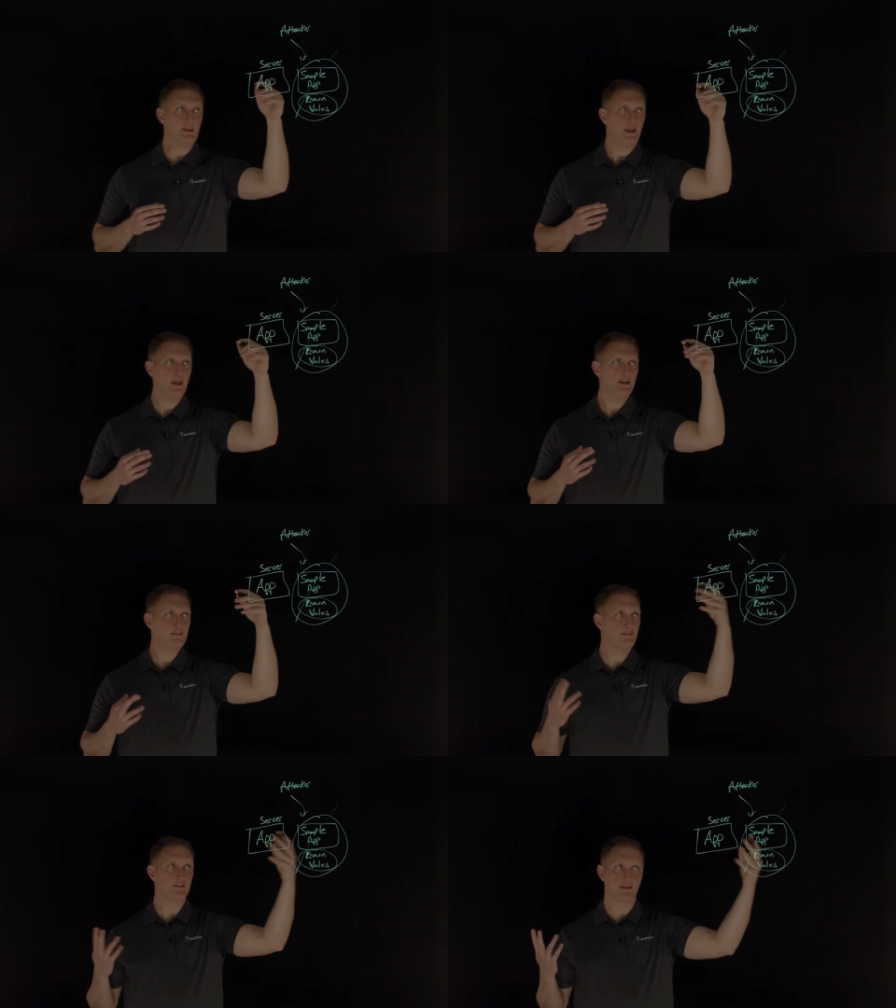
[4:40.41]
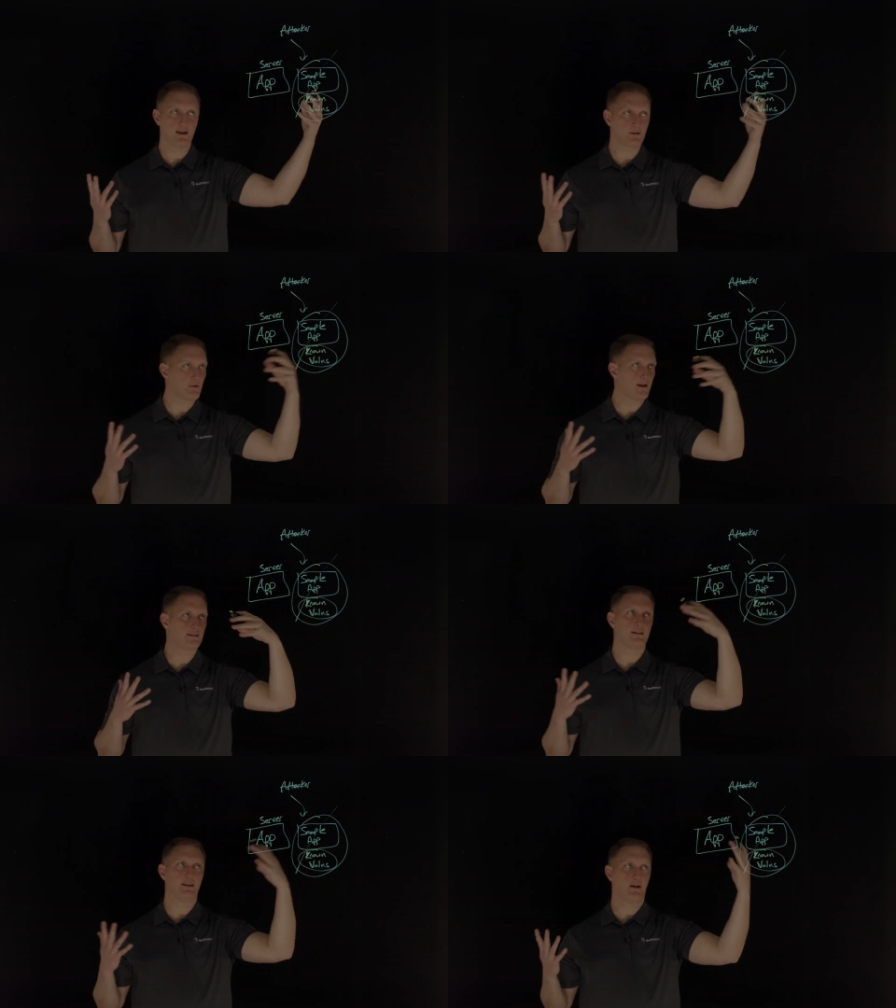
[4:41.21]
and it's designed
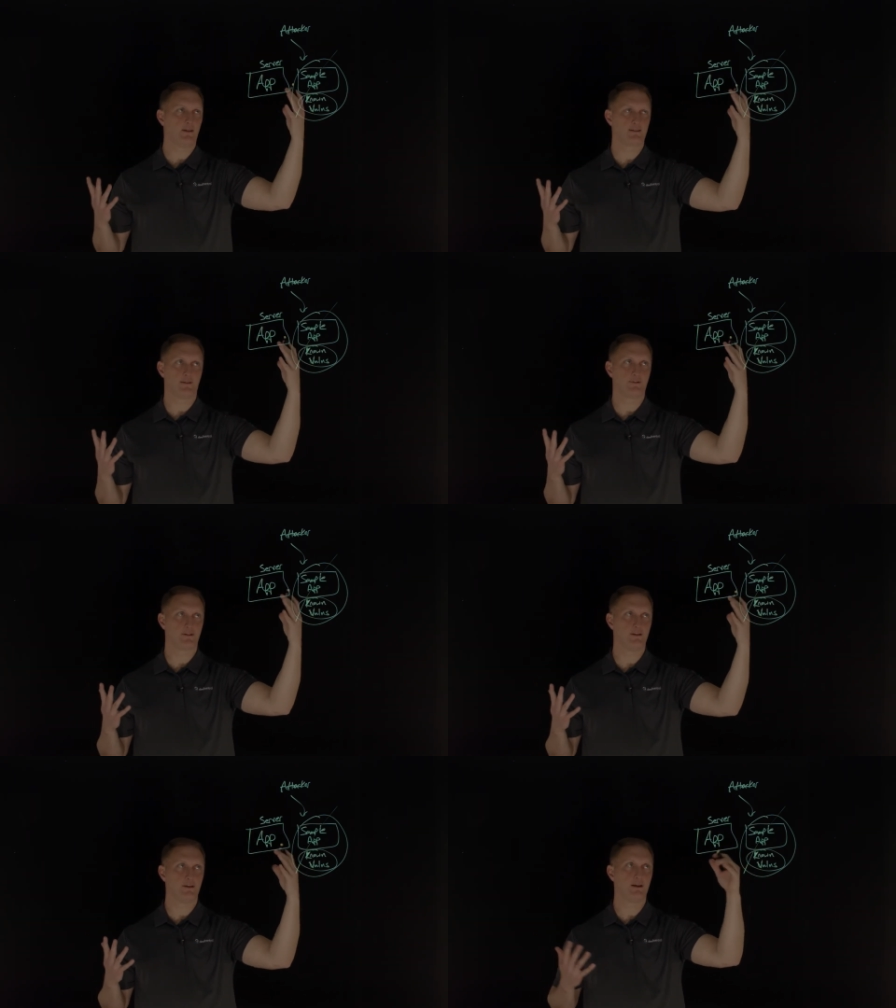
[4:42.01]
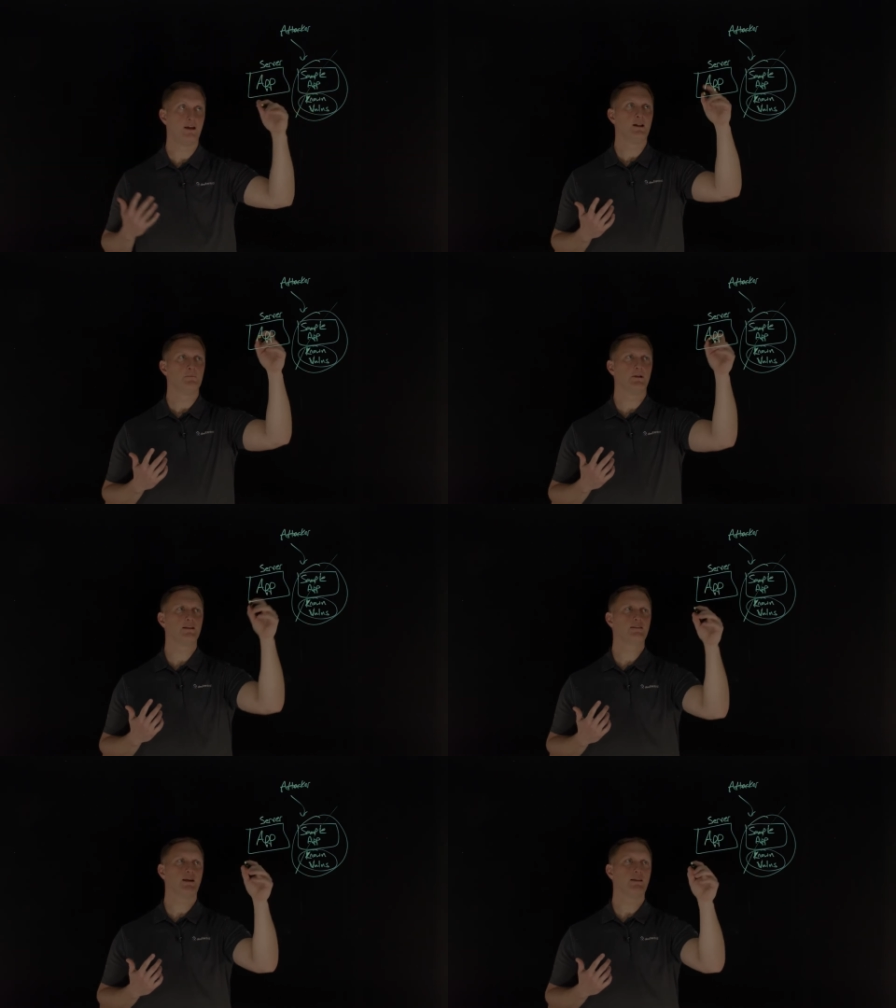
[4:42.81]
correctly and all that stuff is good, but
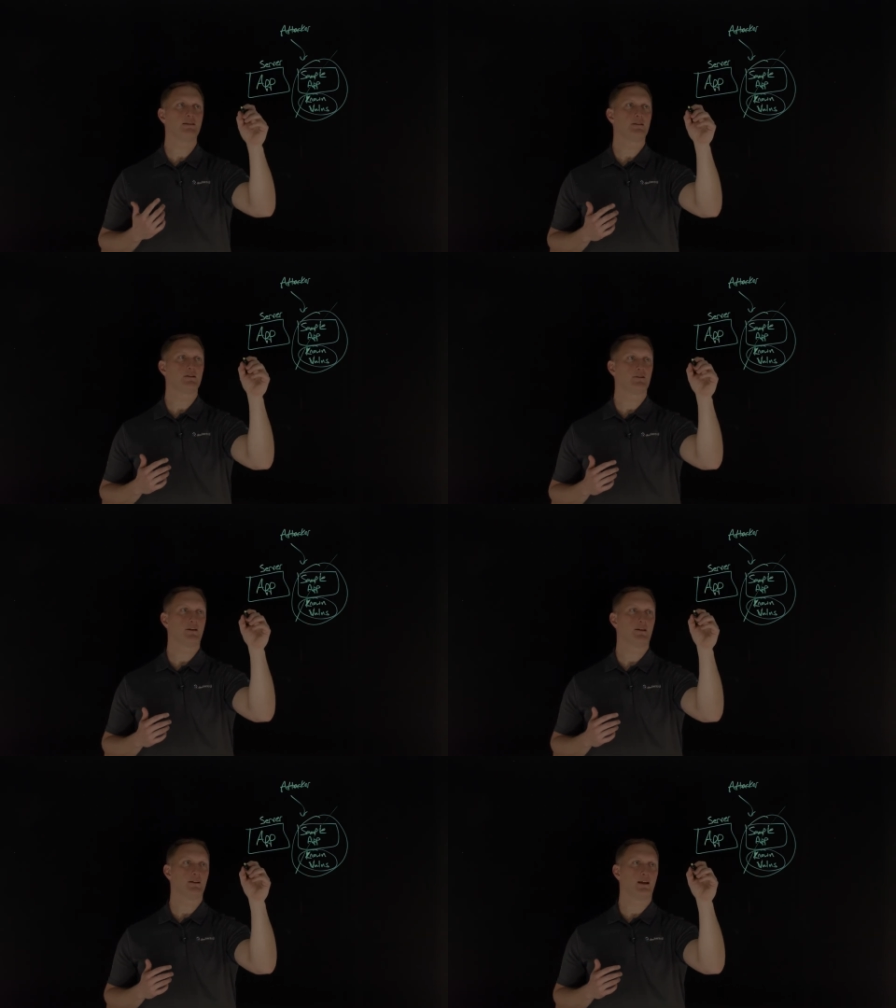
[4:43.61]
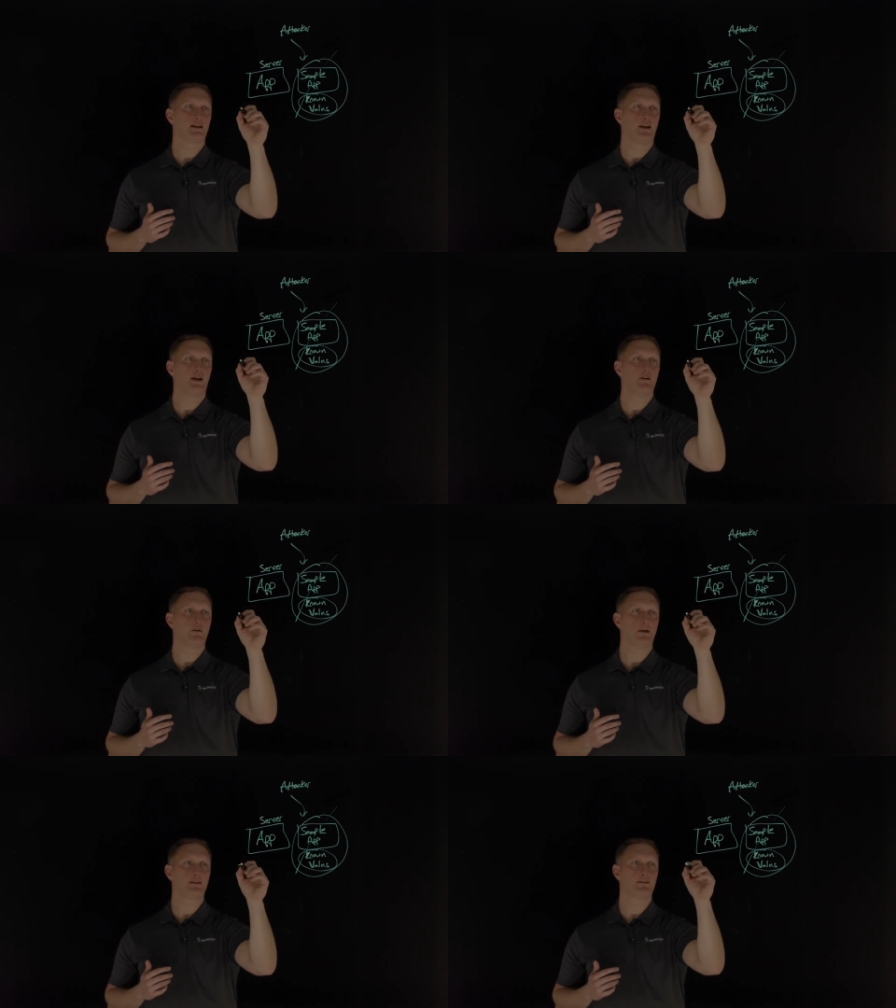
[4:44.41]
let's say that there's a, like an error
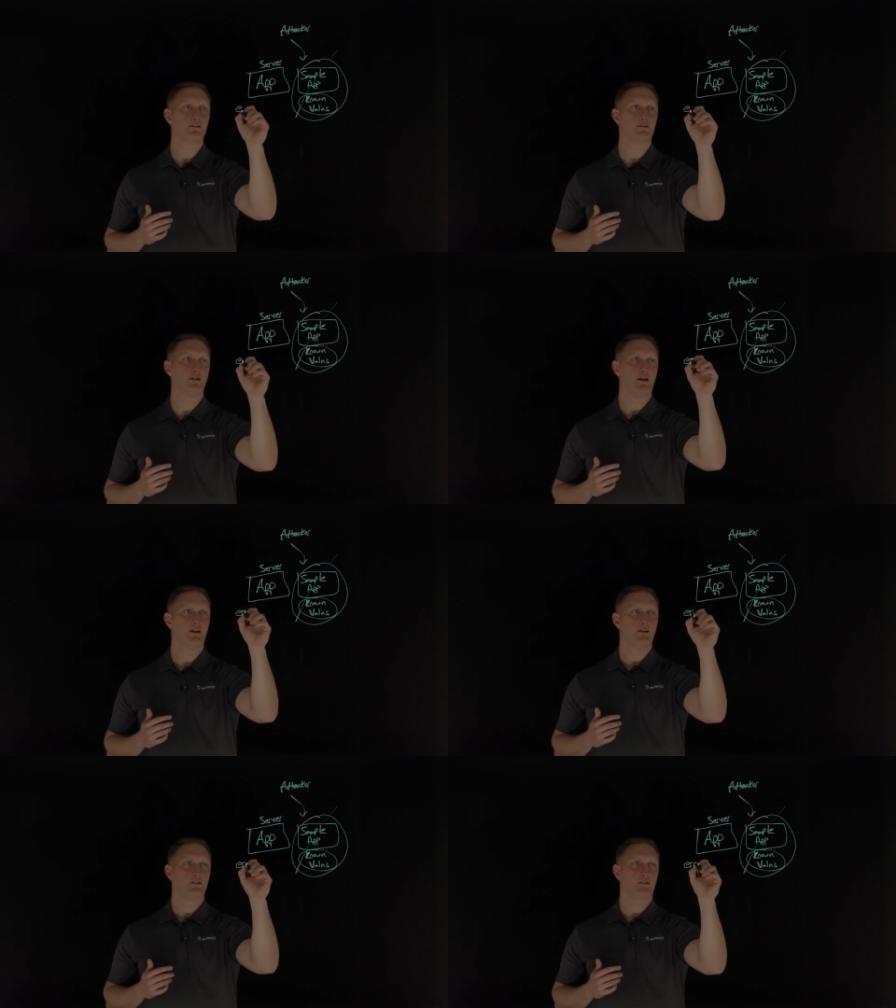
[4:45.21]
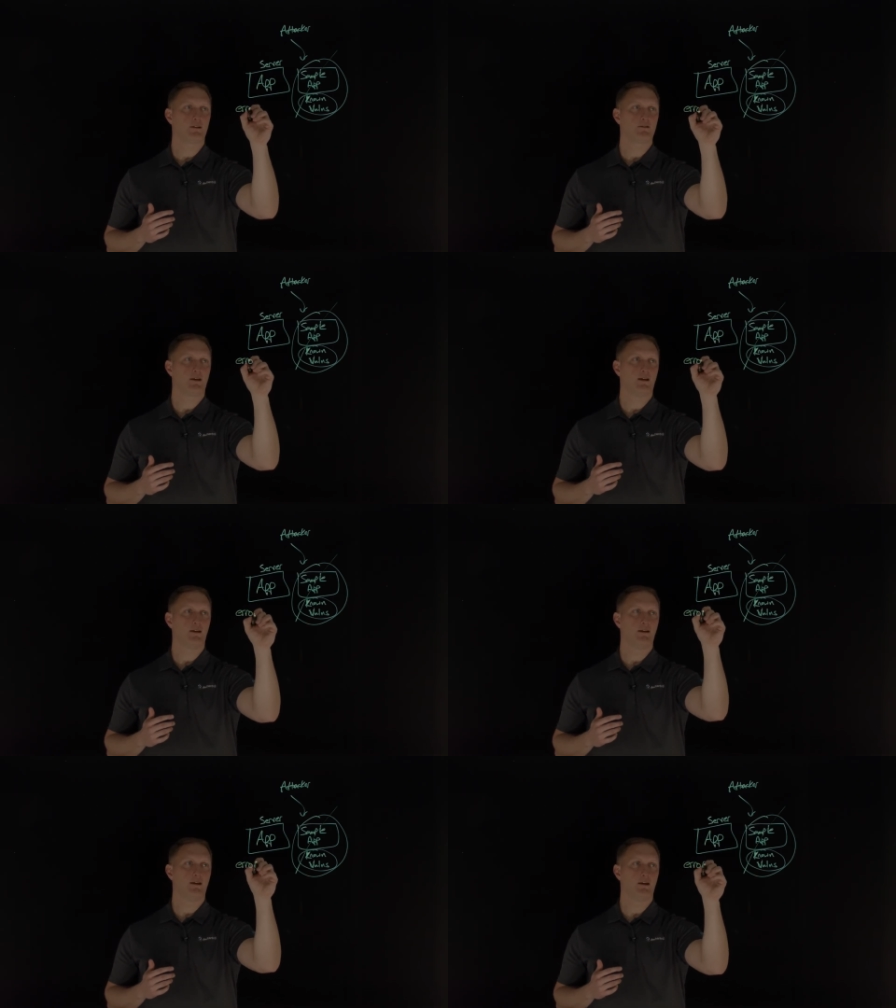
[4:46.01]
message. So I'll
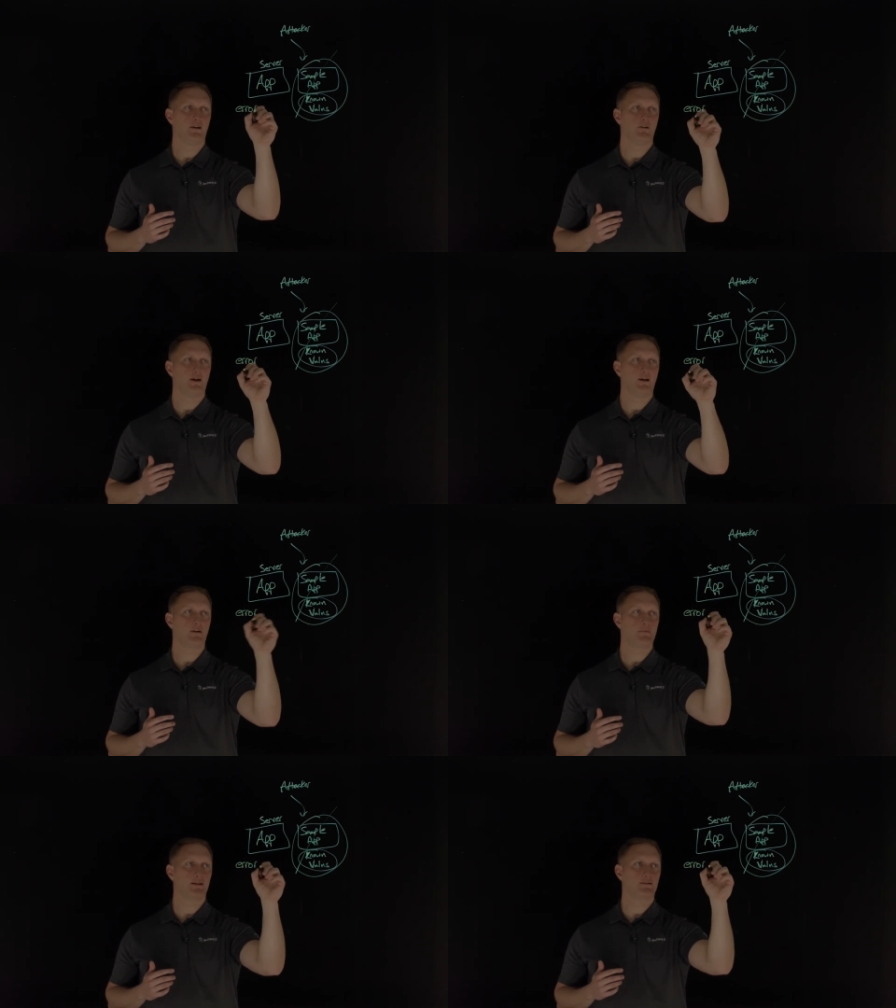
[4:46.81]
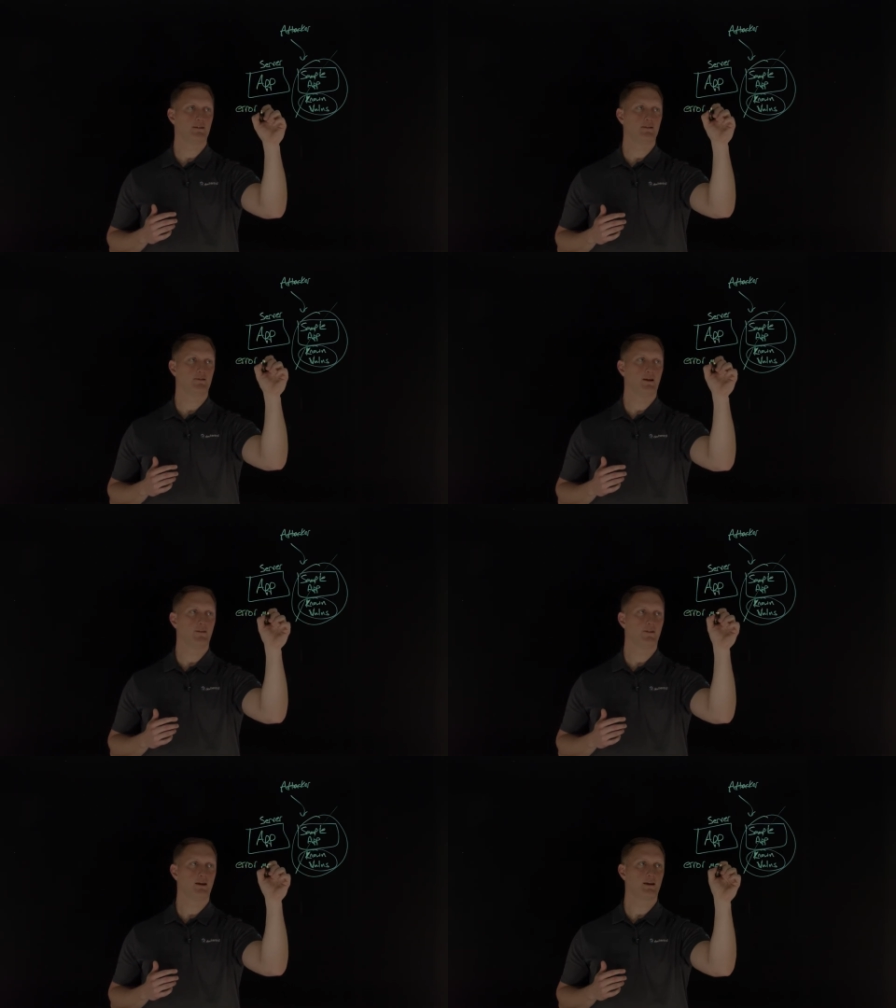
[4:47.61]
say, you know, error message
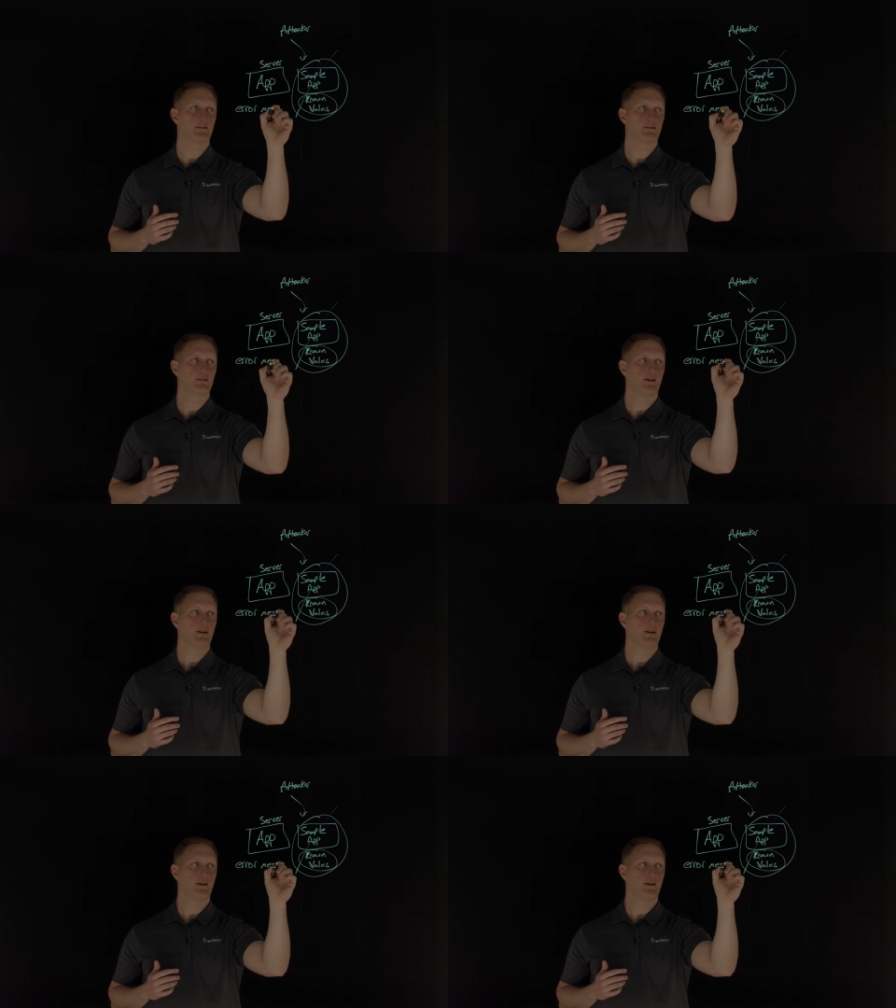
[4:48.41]
that gets